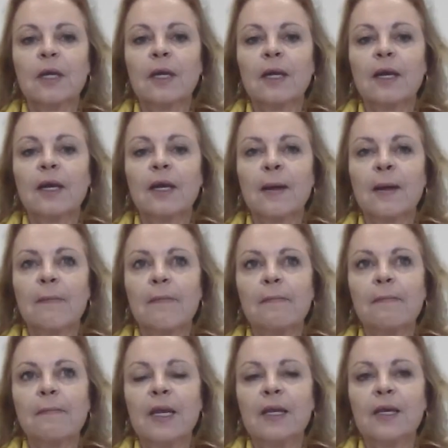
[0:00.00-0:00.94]

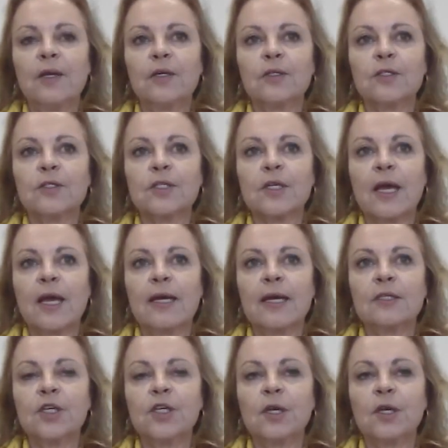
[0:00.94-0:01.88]
many years
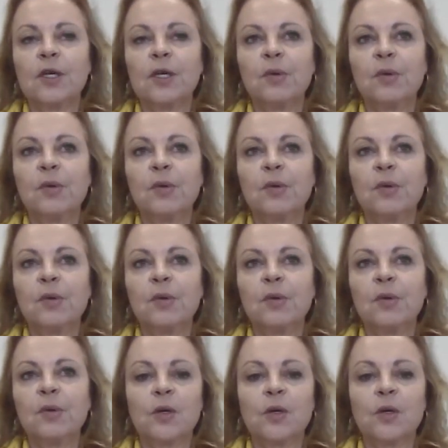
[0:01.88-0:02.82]
at JP Morgan and
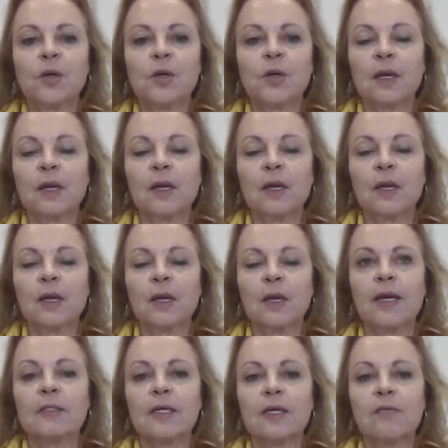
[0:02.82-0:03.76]
subsequently at
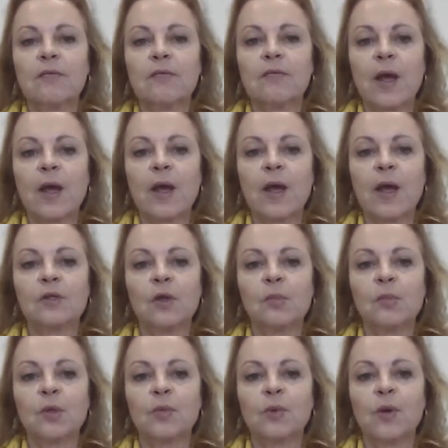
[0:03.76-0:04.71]
Barclays in a variety
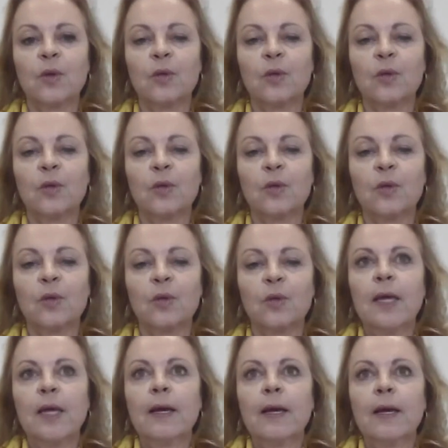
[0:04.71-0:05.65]
of global
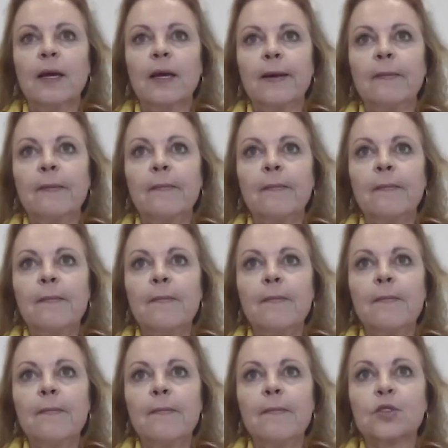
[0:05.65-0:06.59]
roles.
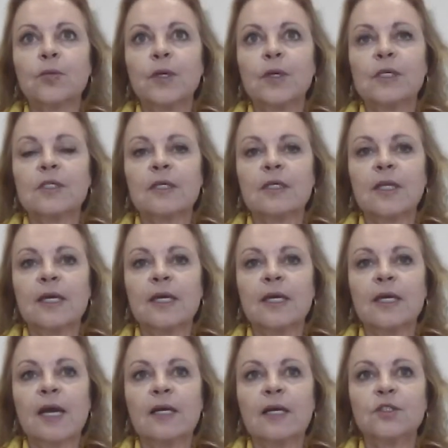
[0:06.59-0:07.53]
Most
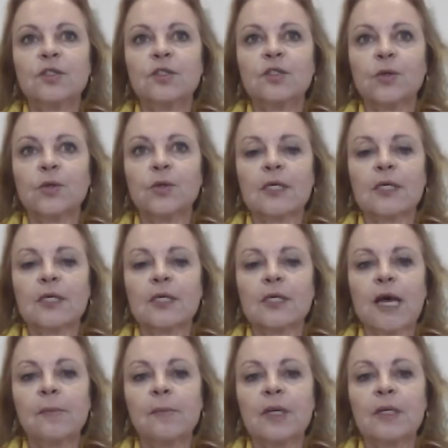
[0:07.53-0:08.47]
recently, I joined Delta
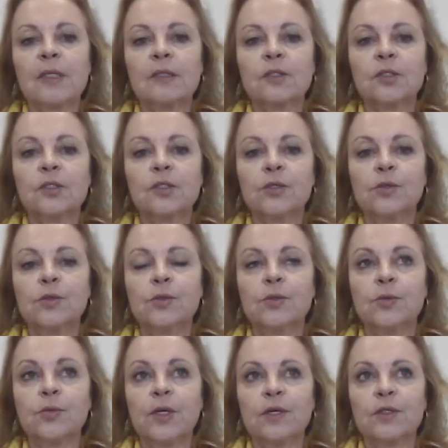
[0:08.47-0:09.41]
Capita
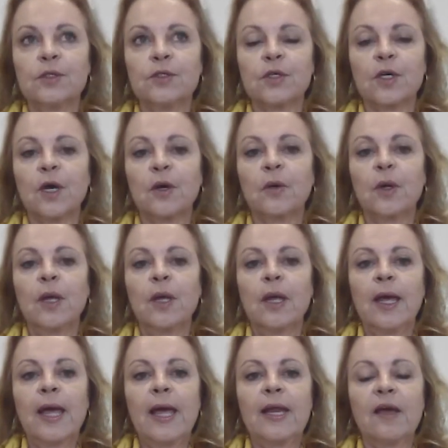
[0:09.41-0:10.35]
3 years ago
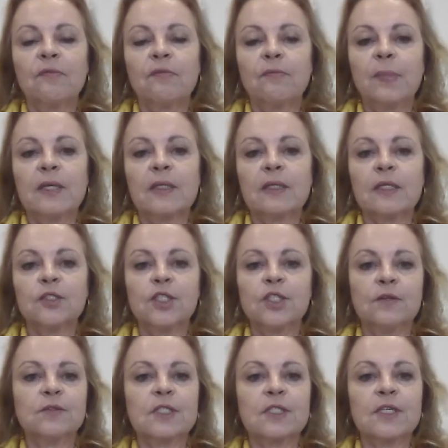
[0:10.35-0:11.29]
and have been
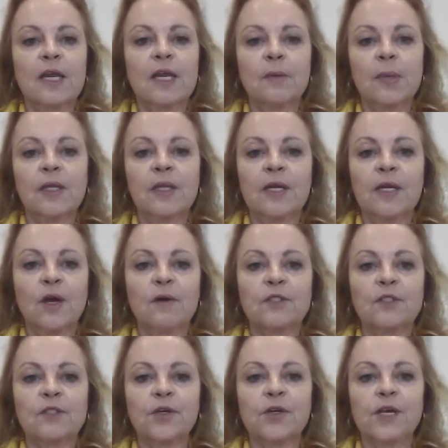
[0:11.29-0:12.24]
the Chief Sustainability
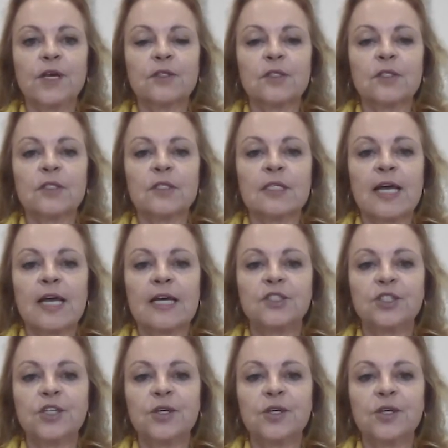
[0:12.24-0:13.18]
Officer here since
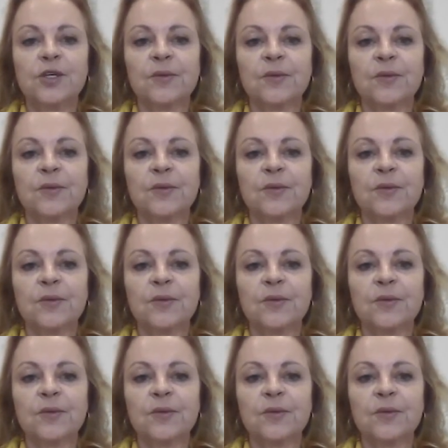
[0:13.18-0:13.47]
last year.